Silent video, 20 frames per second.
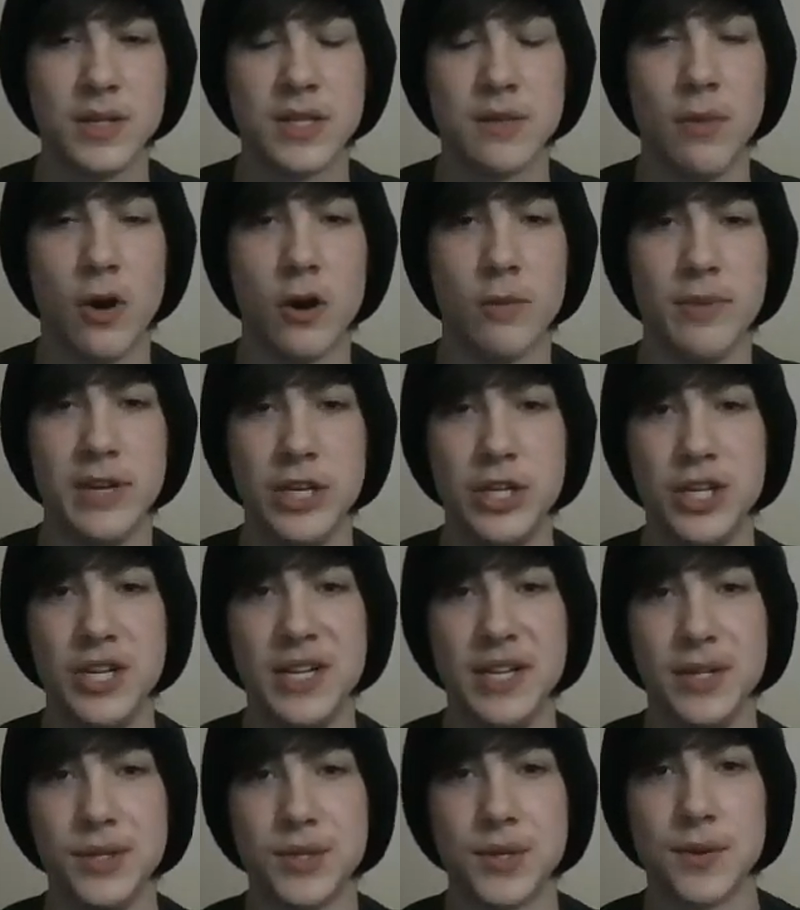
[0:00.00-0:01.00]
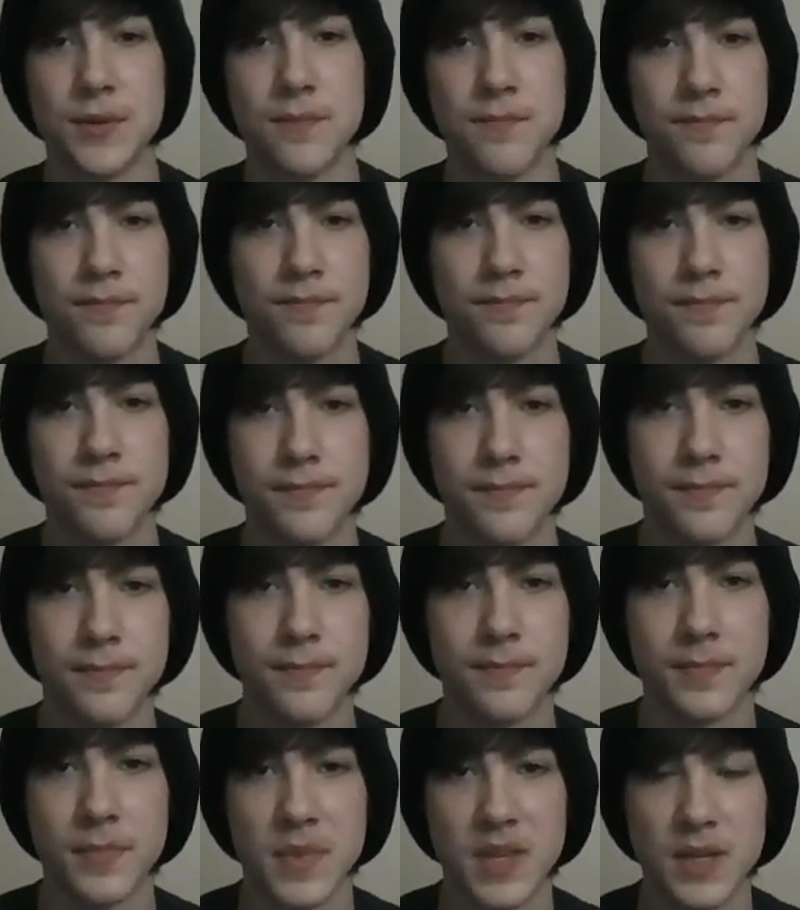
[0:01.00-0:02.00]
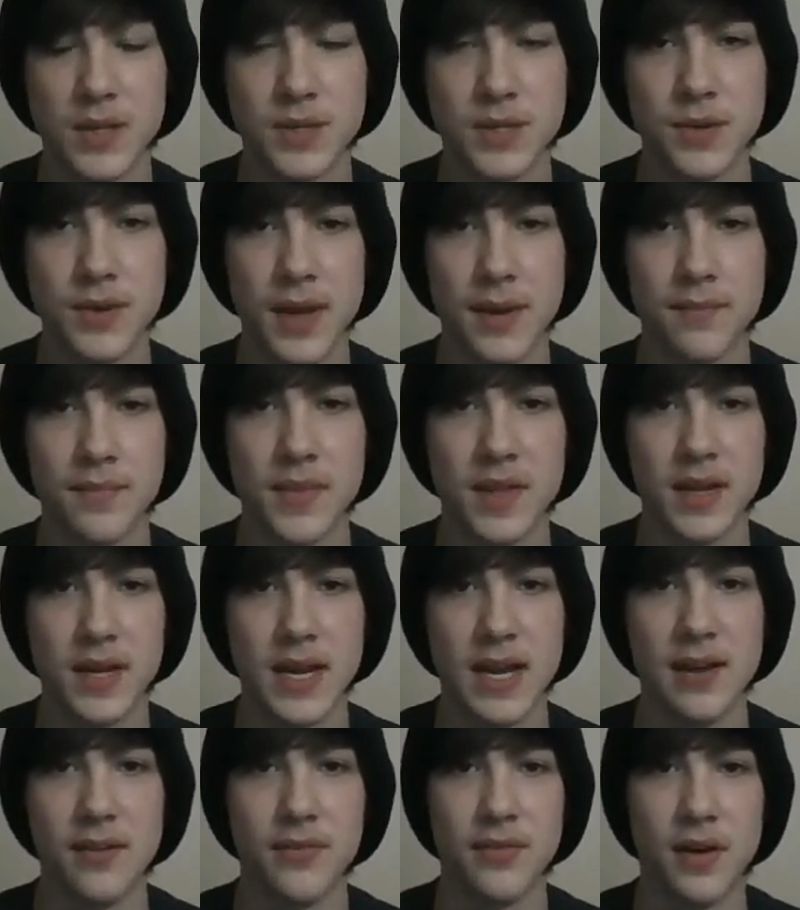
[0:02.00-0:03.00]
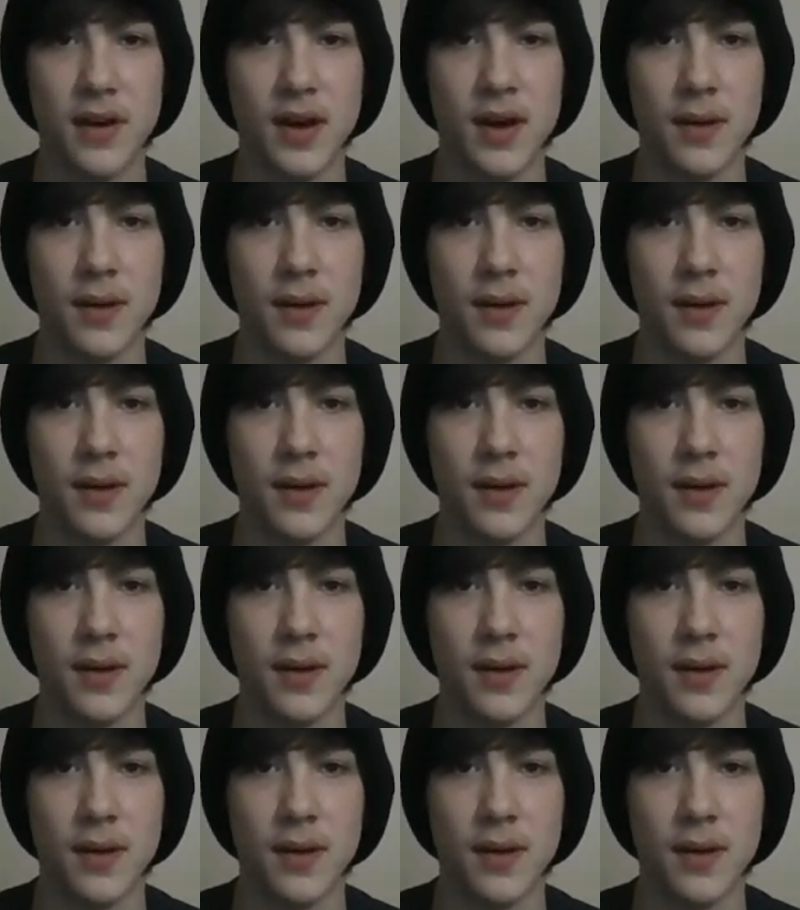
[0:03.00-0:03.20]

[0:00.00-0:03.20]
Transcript: RPGs. So yeah, if